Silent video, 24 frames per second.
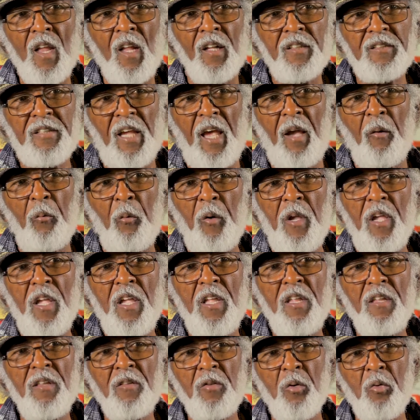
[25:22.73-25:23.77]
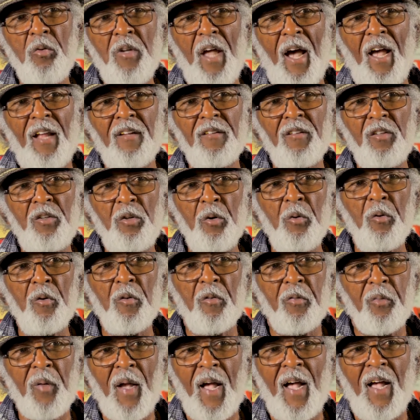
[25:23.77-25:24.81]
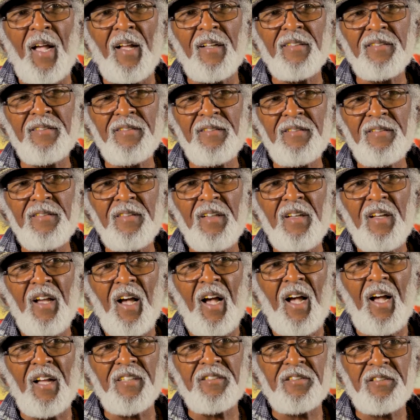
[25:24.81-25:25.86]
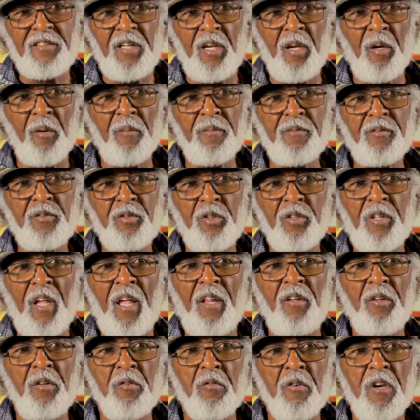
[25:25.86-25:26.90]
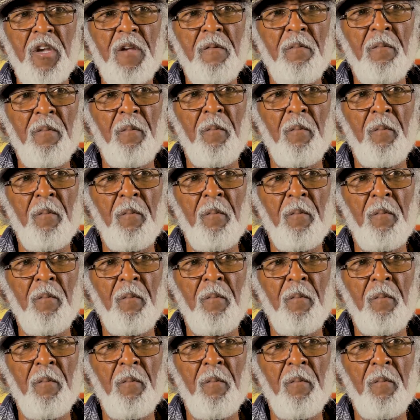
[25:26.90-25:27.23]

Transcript: that we do not unify ourselves to that degree